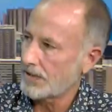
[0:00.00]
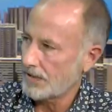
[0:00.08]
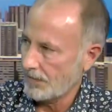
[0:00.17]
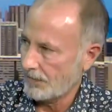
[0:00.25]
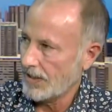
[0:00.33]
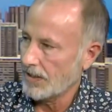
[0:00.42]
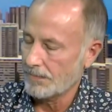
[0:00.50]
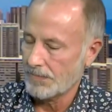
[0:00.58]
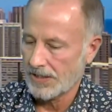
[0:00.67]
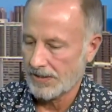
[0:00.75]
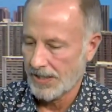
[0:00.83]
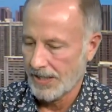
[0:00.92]

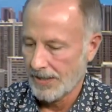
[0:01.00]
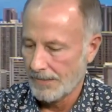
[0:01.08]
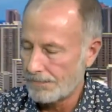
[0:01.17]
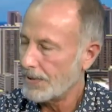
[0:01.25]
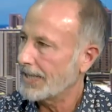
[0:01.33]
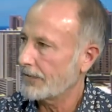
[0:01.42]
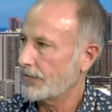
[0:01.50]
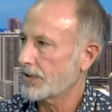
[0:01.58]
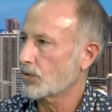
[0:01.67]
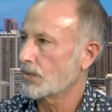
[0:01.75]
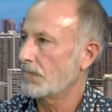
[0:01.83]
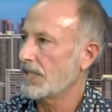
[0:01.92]
development
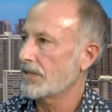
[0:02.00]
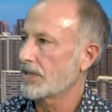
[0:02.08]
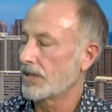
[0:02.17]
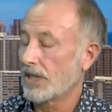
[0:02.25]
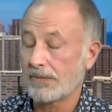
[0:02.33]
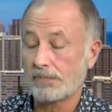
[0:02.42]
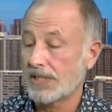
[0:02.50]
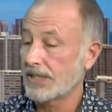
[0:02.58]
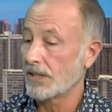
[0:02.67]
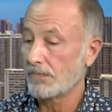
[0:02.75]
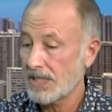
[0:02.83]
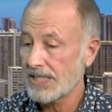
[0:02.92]
benefits would be there or not. But in
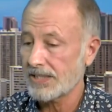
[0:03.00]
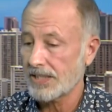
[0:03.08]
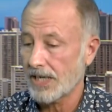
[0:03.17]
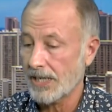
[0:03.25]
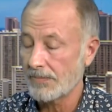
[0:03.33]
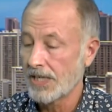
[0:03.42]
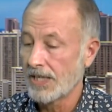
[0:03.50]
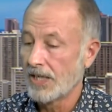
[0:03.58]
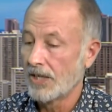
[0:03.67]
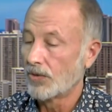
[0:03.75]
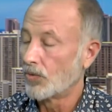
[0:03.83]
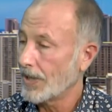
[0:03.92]
the meantime,
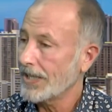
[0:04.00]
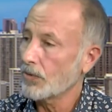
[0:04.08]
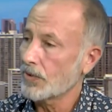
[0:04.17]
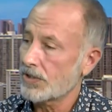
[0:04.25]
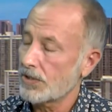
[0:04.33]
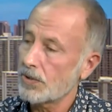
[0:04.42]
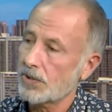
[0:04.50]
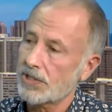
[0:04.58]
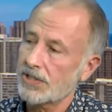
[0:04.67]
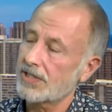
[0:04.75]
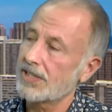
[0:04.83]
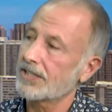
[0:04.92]
Rail was used
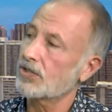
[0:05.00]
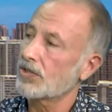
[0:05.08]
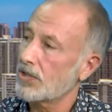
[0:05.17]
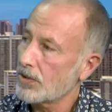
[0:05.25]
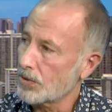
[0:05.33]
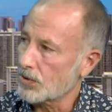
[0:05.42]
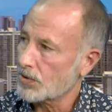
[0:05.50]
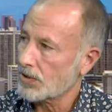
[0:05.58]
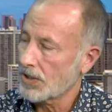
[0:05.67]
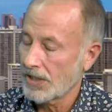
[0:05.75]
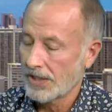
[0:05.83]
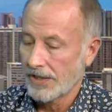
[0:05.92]
as the excuse
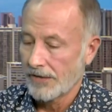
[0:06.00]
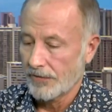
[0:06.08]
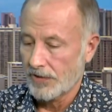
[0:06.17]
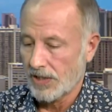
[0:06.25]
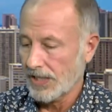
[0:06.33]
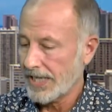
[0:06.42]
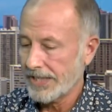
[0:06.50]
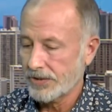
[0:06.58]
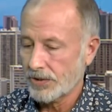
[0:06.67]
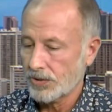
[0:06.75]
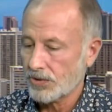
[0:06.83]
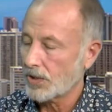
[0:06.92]
for the
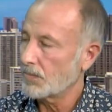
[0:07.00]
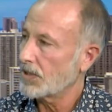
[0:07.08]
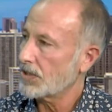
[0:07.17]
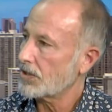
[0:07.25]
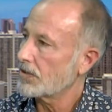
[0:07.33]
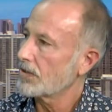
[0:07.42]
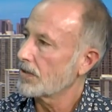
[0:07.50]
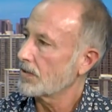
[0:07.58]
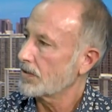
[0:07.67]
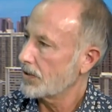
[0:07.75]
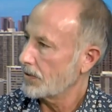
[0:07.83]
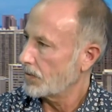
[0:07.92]
Land Use Commission to,
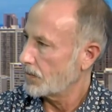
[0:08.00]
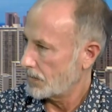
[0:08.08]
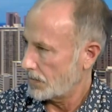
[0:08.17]
to,